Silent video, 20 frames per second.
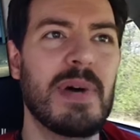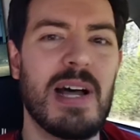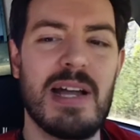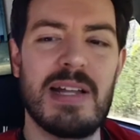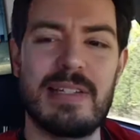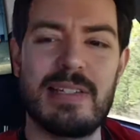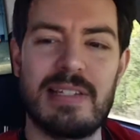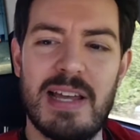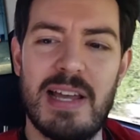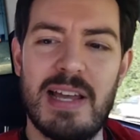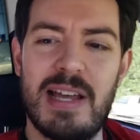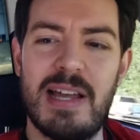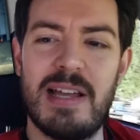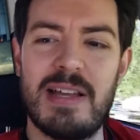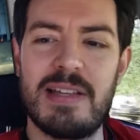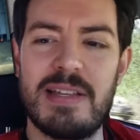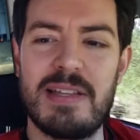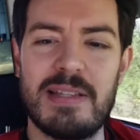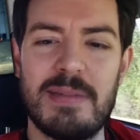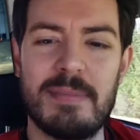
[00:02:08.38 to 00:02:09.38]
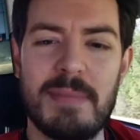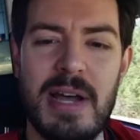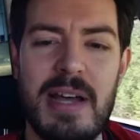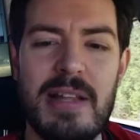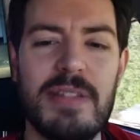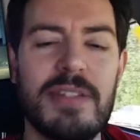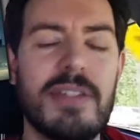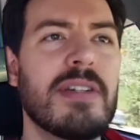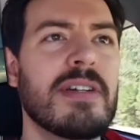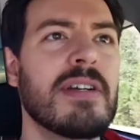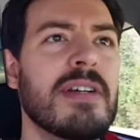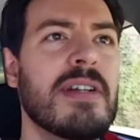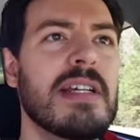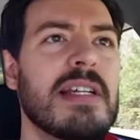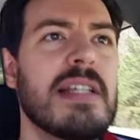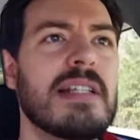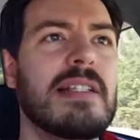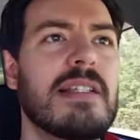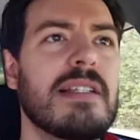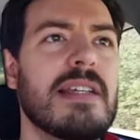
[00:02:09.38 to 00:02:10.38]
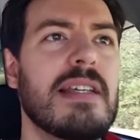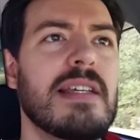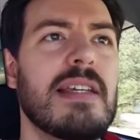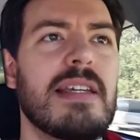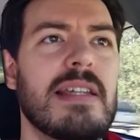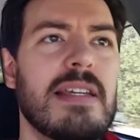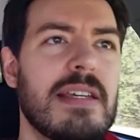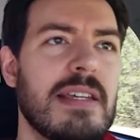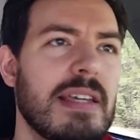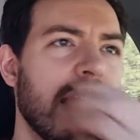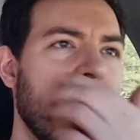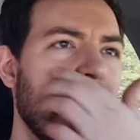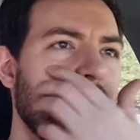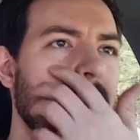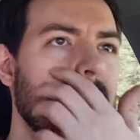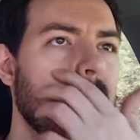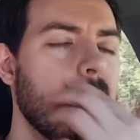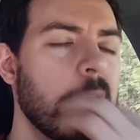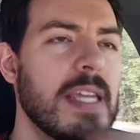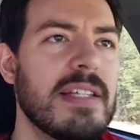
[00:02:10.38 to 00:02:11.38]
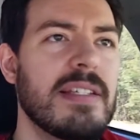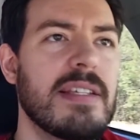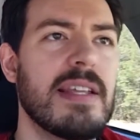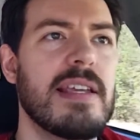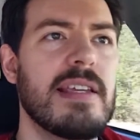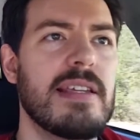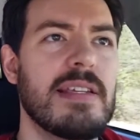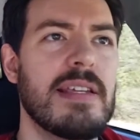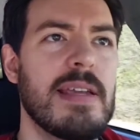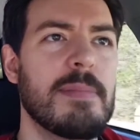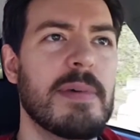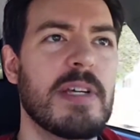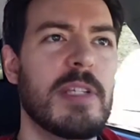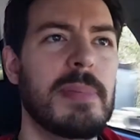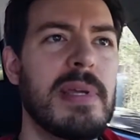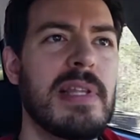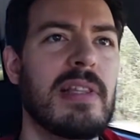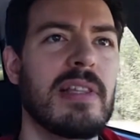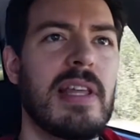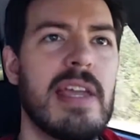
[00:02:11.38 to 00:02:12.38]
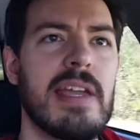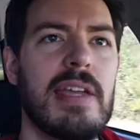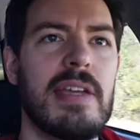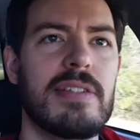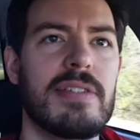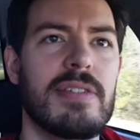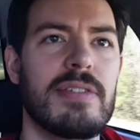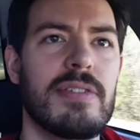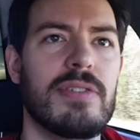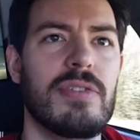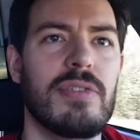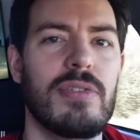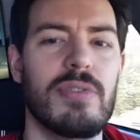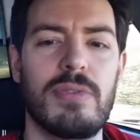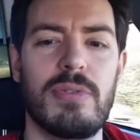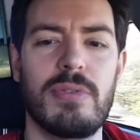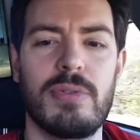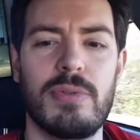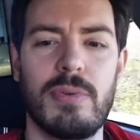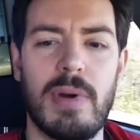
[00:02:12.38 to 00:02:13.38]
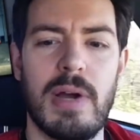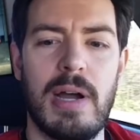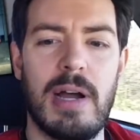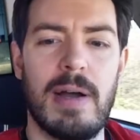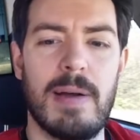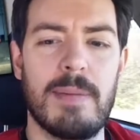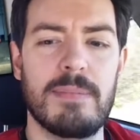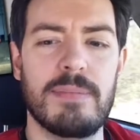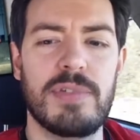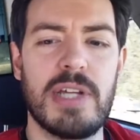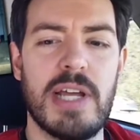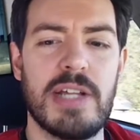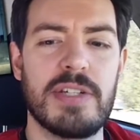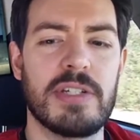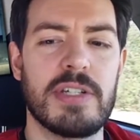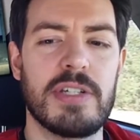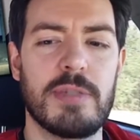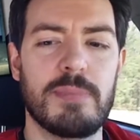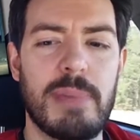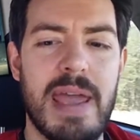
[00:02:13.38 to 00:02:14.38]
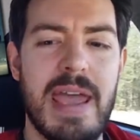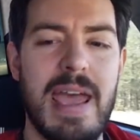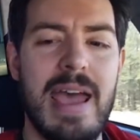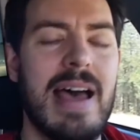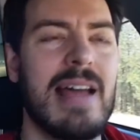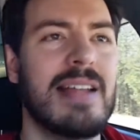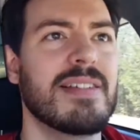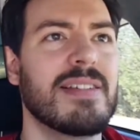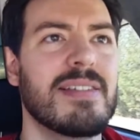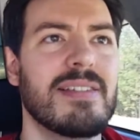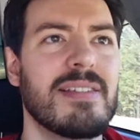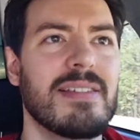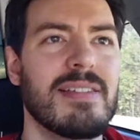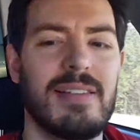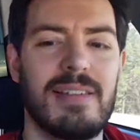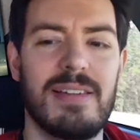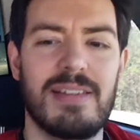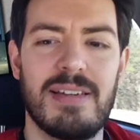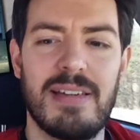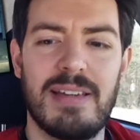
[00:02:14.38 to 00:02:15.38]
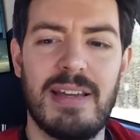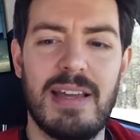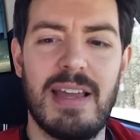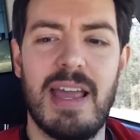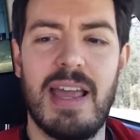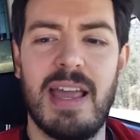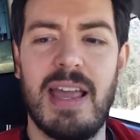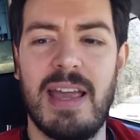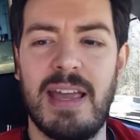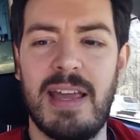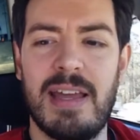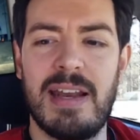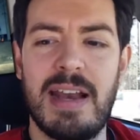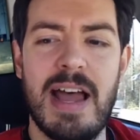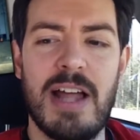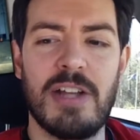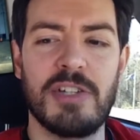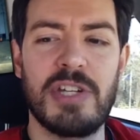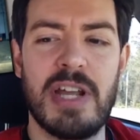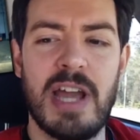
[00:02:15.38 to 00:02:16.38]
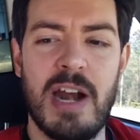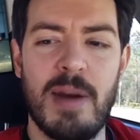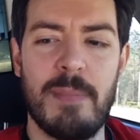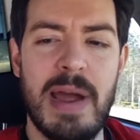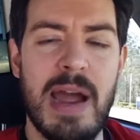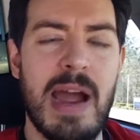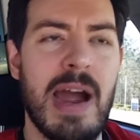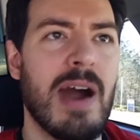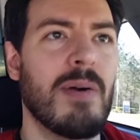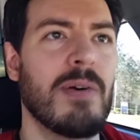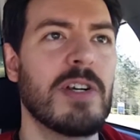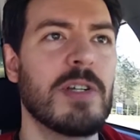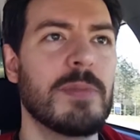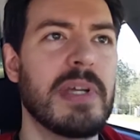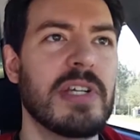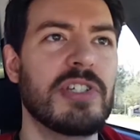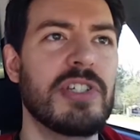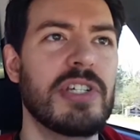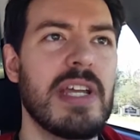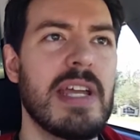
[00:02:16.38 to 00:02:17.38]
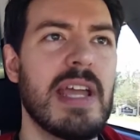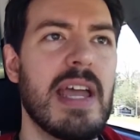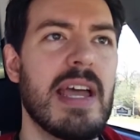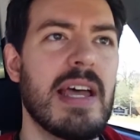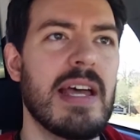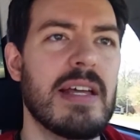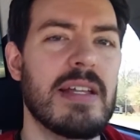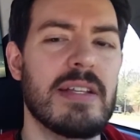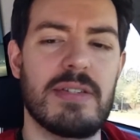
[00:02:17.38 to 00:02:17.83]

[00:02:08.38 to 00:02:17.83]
But the monster I think he must be linked to Jessica's past and how she got her powers, because she's